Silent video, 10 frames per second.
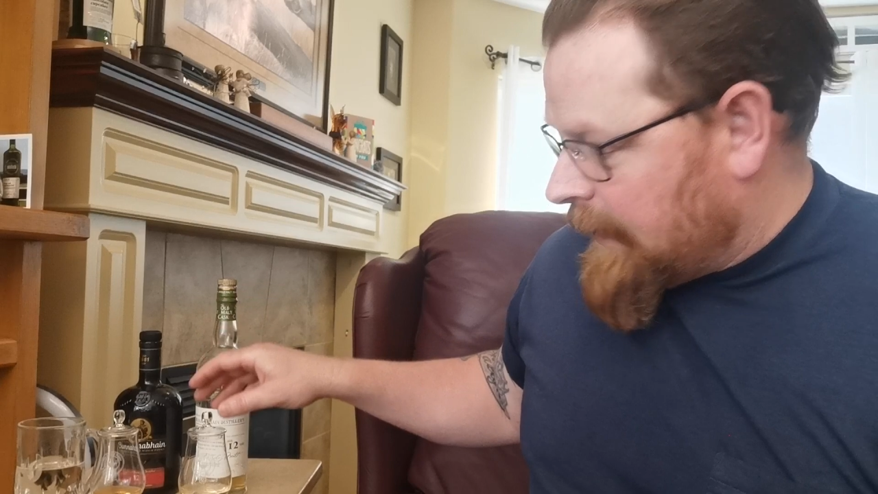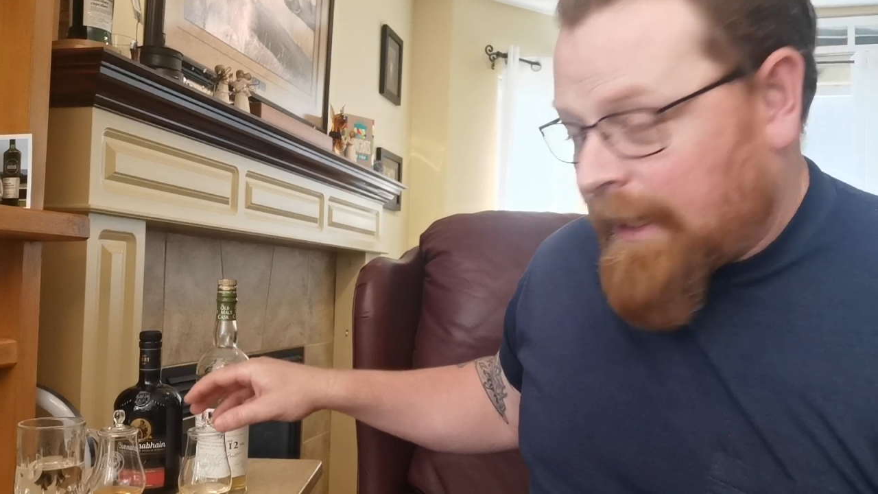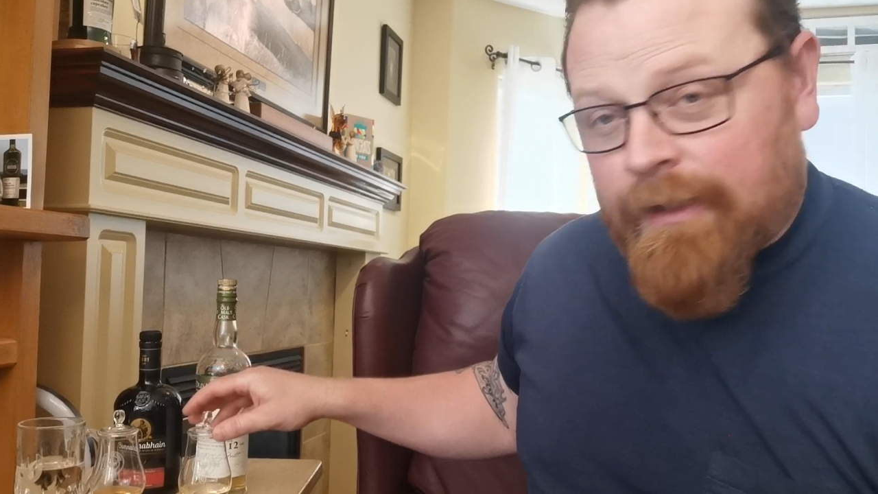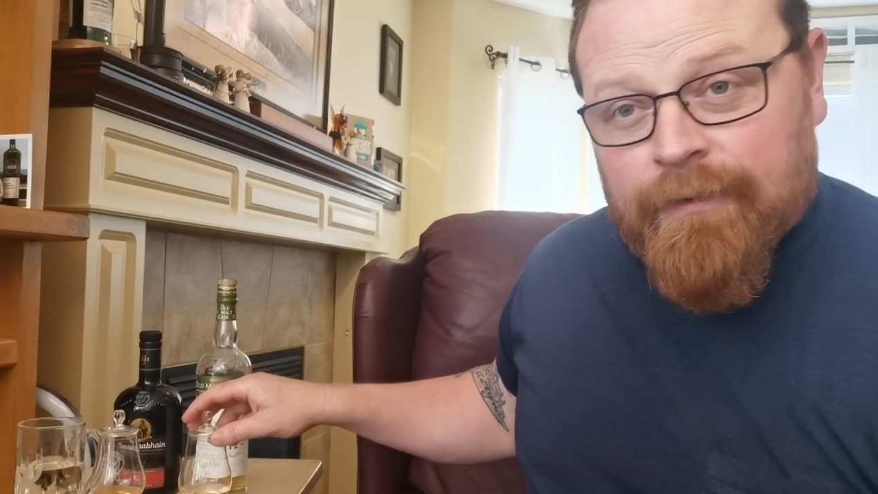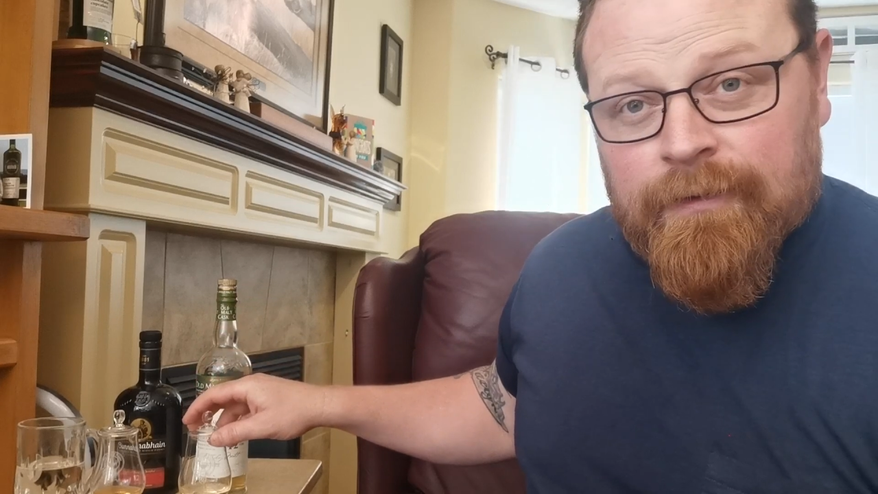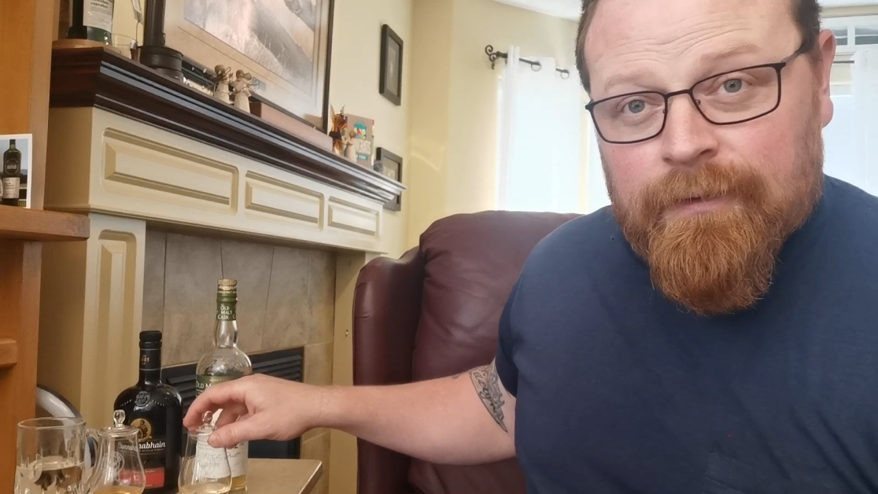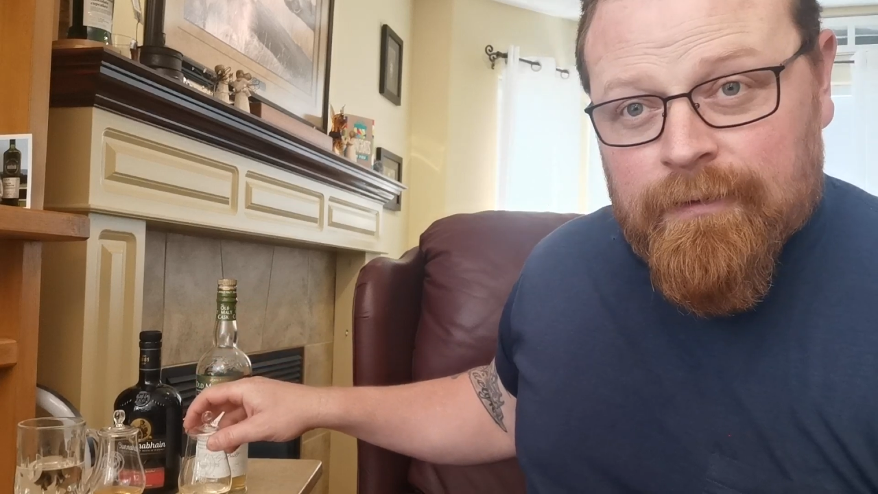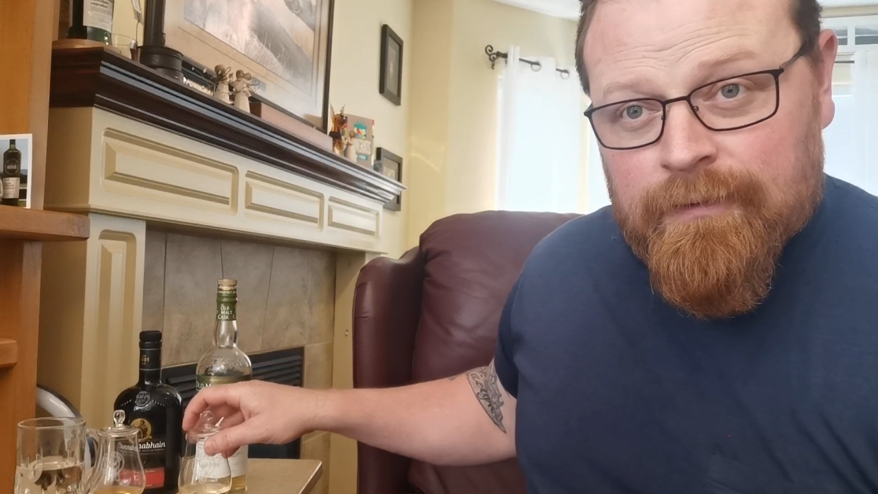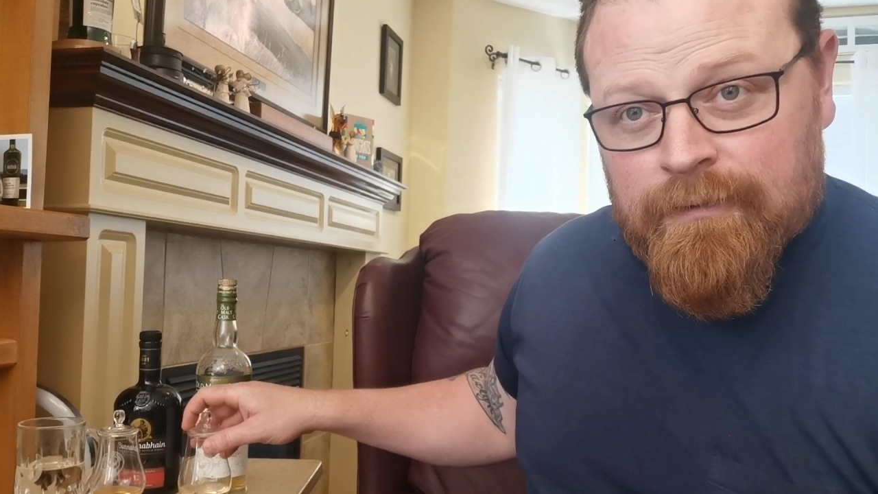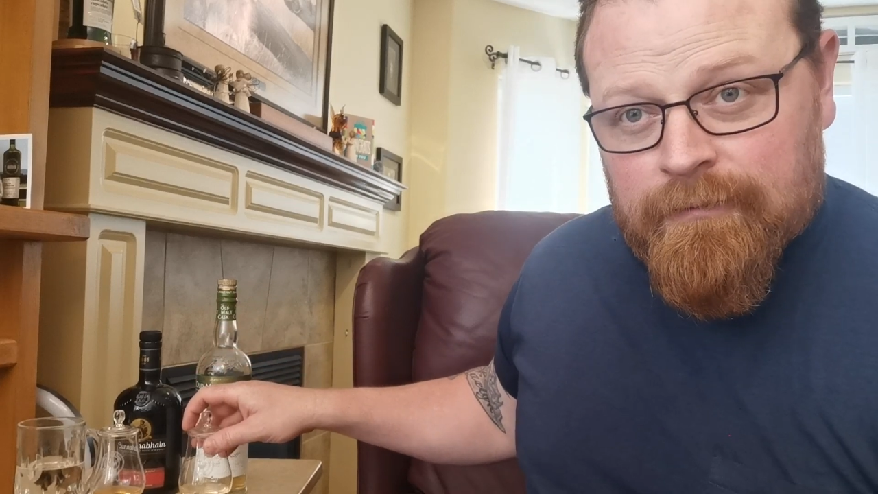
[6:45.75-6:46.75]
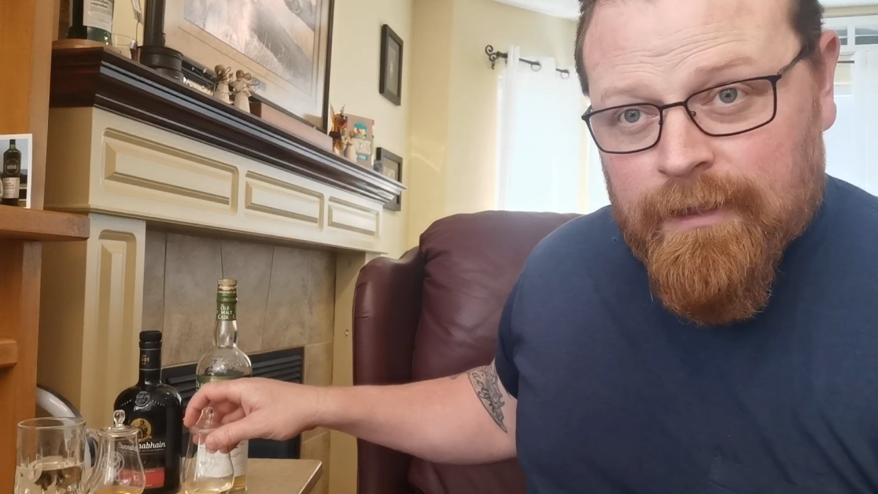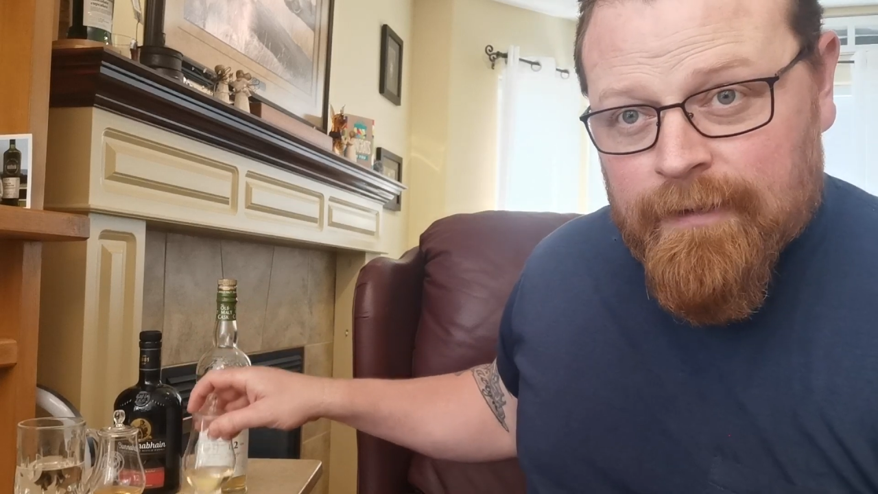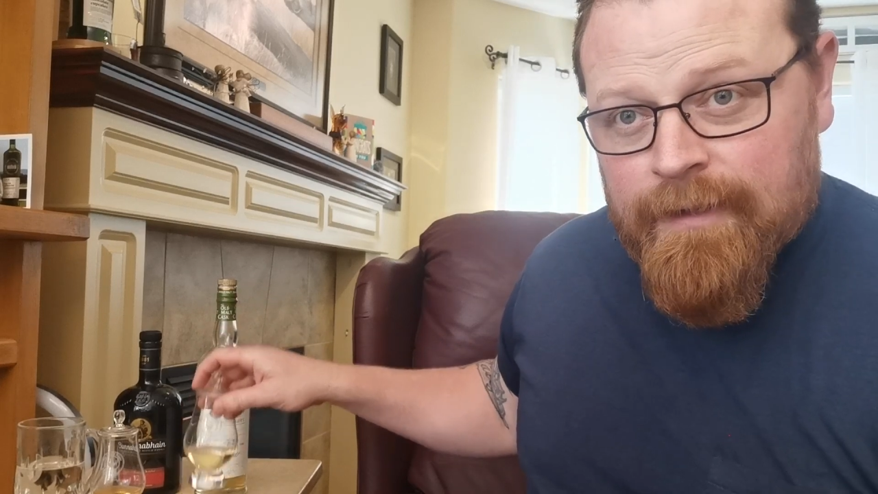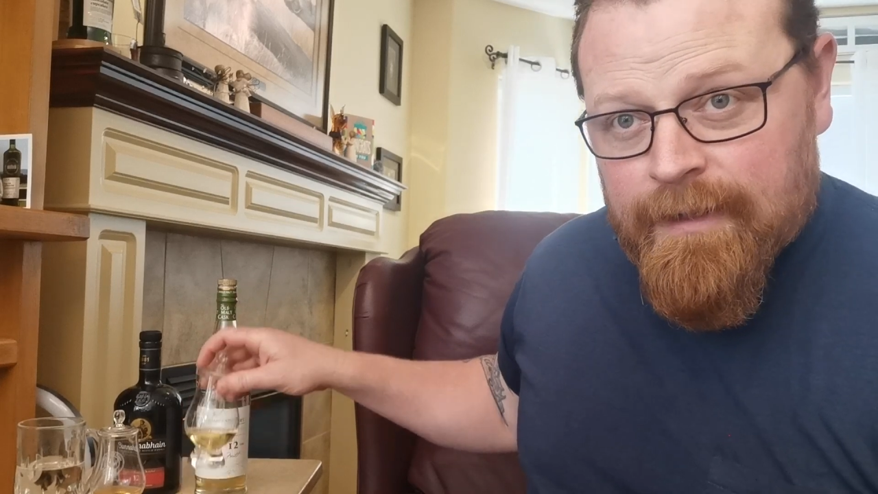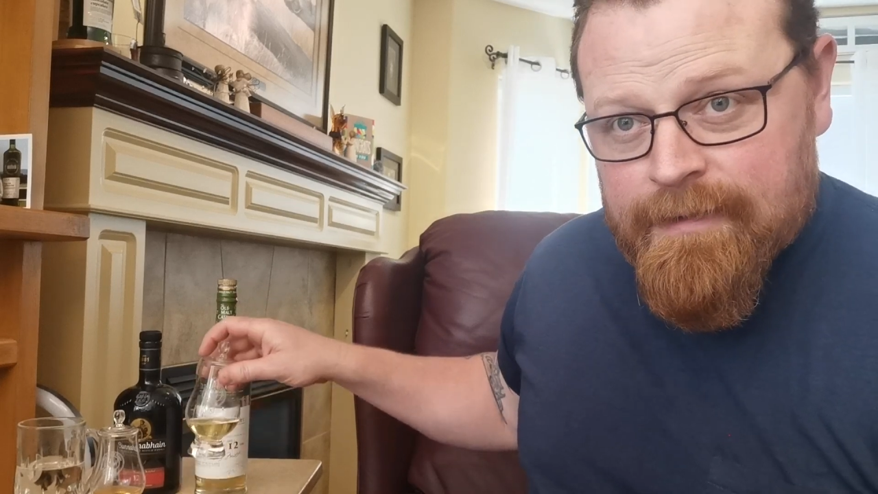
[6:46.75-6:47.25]
casks like
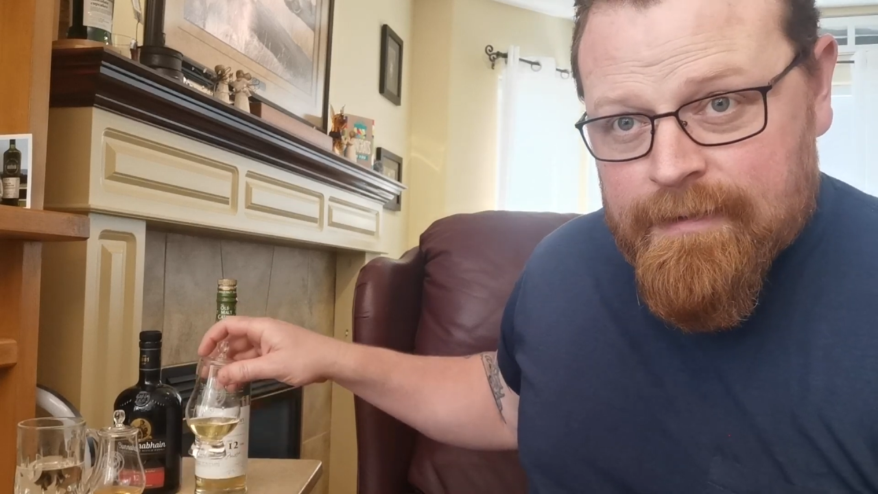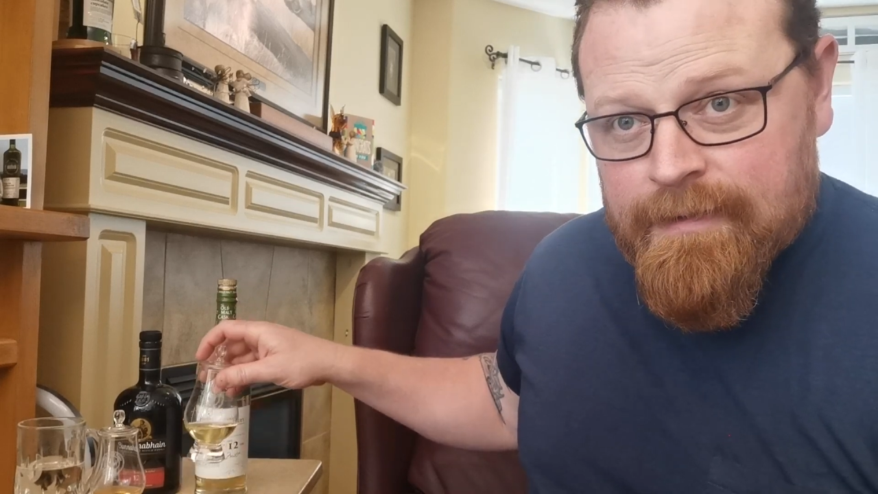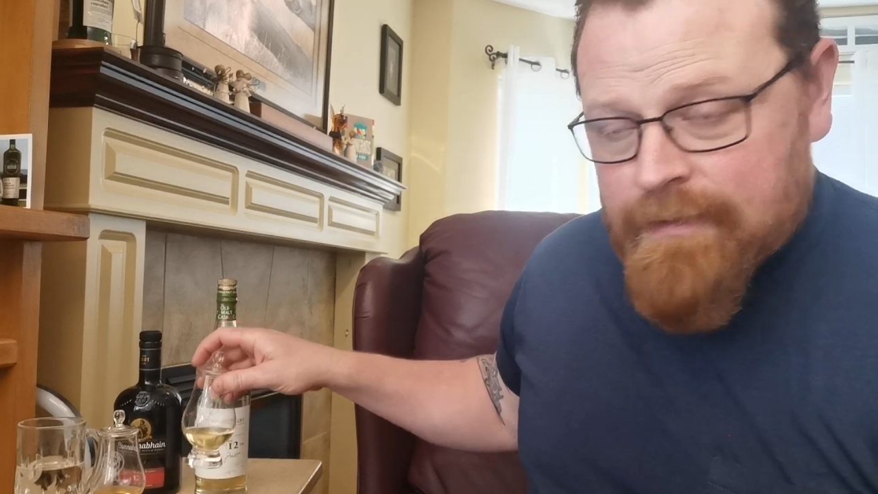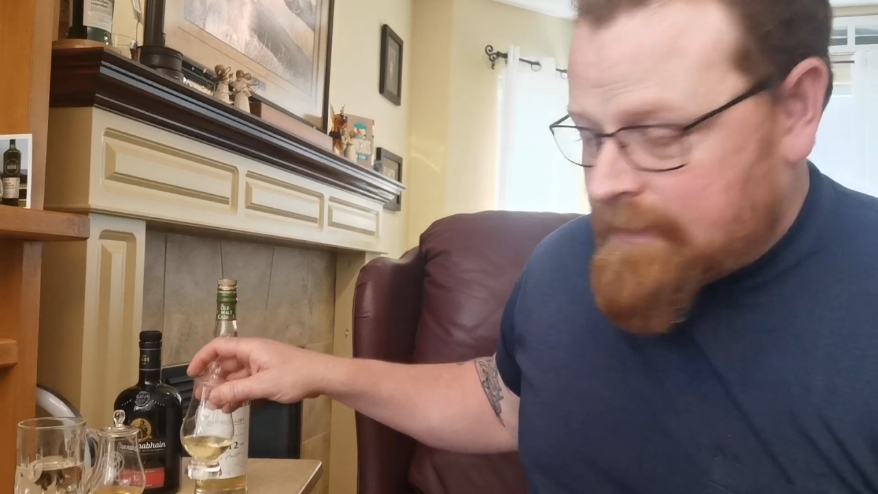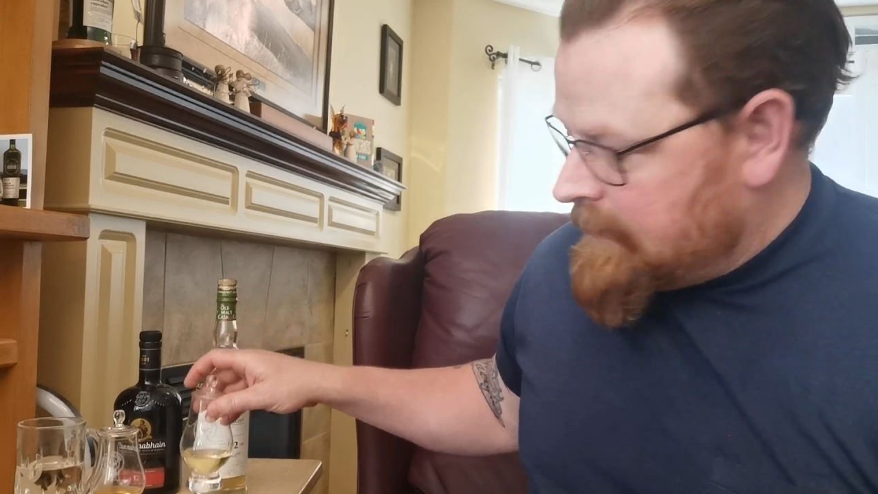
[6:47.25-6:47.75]
this,